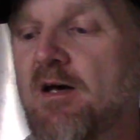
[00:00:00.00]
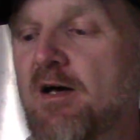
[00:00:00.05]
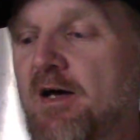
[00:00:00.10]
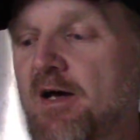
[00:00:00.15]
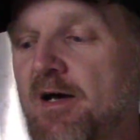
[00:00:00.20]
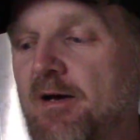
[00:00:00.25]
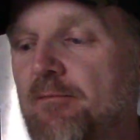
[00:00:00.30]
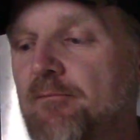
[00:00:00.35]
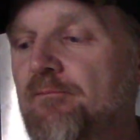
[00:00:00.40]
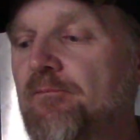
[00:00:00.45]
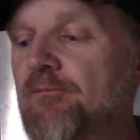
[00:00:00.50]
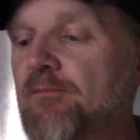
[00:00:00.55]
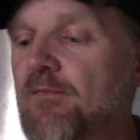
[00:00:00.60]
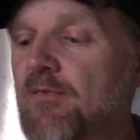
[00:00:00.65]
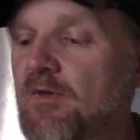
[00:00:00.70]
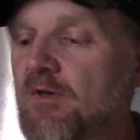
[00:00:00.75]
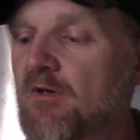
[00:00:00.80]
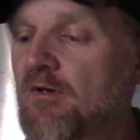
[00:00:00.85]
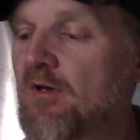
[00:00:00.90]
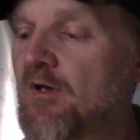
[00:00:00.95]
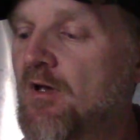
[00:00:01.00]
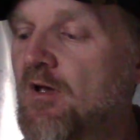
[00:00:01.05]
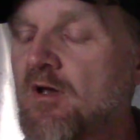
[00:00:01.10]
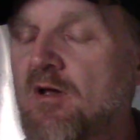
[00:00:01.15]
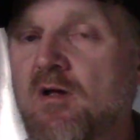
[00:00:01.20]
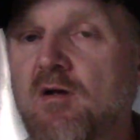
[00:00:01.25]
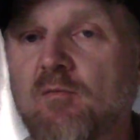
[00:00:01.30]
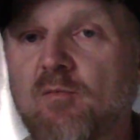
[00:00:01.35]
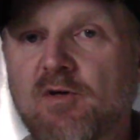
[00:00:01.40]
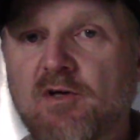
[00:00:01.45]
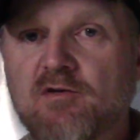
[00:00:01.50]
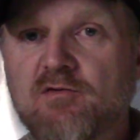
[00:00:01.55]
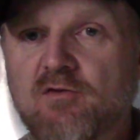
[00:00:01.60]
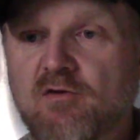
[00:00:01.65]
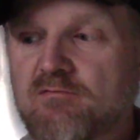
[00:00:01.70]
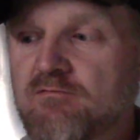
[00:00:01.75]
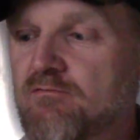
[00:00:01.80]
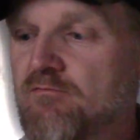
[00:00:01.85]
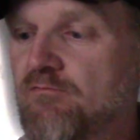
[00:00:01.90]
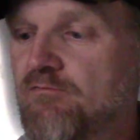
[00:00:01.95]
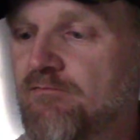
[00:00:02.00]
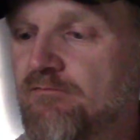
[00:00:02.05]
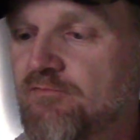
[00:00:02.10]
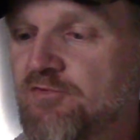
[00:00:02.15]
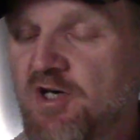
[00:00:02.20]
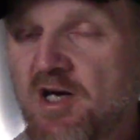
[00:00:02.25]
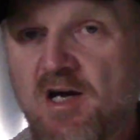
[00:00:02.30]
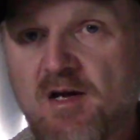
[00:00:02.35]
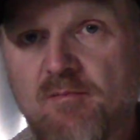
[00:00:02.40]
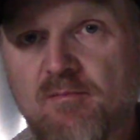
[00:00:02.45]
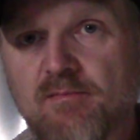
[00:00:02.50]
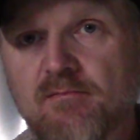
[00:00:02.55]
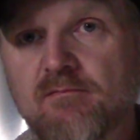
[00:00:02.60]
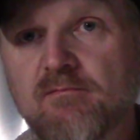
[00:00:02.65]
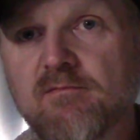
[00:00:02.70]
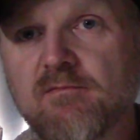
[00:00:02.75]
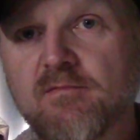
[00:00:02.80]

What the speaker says: And these are cheap,